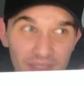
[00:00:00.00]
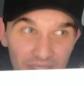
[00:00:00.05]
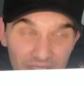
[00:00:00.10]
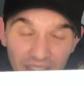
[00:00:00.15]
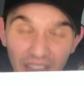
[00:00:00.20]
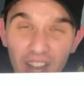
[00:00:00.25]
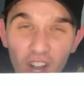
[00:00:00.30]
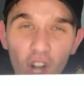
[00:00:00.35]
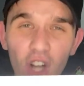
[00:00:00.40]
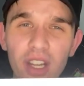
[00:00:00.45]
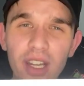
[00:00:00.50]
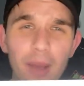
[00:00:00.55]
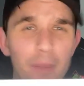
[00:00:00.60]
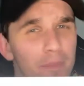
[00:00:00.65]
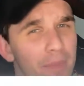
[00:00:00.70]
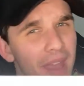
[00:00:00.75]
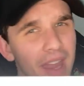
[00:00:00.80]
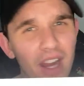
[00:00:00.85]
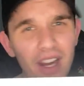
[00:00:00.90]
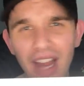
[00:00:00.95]
Kind of hard to
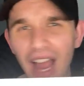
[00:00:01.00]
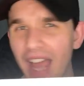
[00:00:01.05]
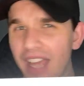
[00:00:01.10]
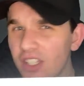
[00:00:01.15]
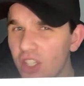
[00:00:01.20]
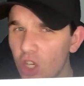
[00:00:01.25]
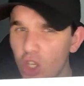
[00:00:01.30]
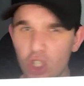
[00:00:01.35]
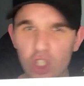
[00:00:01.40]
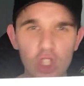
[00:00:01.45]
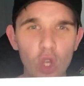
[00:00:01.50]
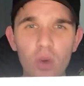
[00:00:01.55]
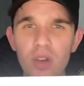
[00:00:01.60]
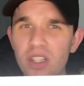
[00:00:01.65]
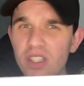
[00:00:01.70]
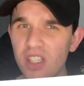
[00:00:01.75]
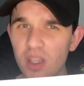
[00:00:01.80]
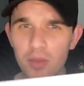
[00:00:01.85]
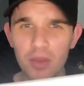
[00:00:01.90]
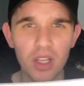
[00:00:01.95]
compare guys that are so
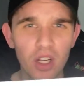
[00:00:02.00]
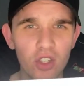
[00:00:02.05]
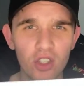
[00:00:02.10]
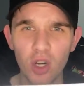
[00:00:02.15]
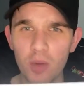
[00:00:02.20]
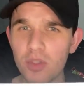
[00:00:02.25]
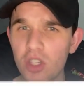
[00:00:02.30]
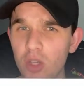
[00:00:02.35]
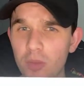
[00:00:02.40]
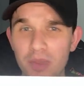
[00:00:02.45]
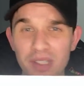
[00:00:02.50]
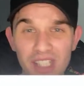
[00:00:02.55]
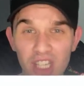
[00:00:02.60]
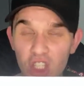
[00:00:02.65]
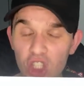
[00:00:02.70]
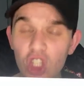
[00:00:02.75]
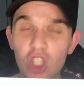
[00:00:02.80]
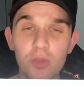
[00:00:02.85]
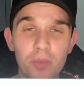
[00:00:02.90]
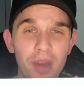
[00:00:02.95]
dissimilar in terms of their
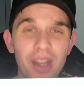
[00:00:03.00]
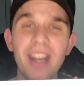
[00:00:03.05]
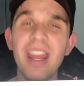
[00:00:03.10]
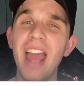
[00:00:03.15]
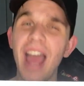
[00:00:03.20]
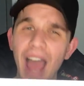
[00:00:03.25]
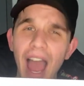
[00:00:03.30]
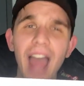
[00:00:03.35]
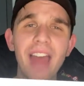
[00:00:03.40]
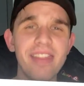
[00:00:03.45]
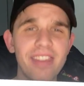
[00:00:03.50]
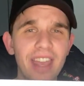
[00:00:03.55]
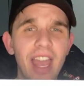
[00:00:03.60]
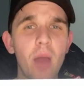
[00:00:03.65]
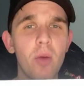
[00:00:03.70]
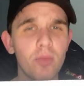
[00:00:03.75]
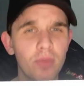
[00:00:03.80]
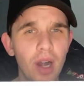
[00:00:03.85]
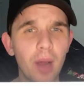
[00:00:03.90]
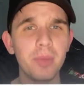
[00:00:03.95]
positions, but I think I
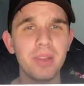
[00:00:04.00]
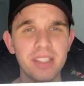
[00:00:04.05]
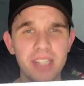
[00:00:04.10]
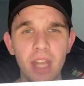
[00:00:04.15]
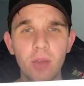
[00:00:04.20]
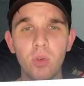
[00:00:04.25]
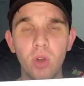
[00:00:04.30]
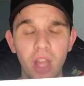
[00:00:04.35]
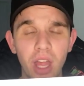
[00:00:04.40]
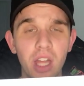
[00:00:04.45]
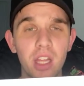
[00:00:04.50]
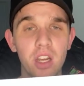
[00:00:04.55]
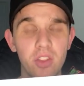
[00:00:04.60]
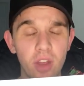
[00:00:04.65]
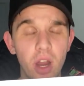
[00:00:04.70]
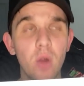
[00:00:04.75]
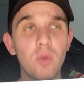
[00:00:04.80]
would probably take Roy Halladay there.